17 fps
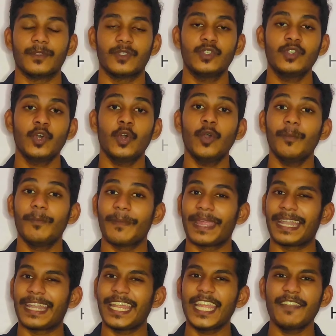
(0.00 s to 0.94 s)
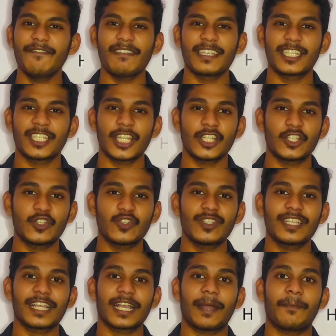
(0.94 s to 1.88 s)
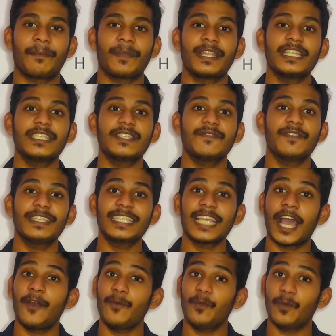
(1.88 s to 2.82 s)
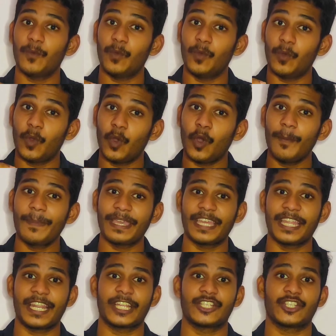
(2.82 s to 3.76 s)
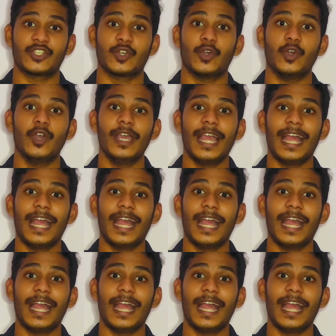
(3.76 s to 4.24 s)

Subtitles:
So many investors choose the companies which have low P ratio,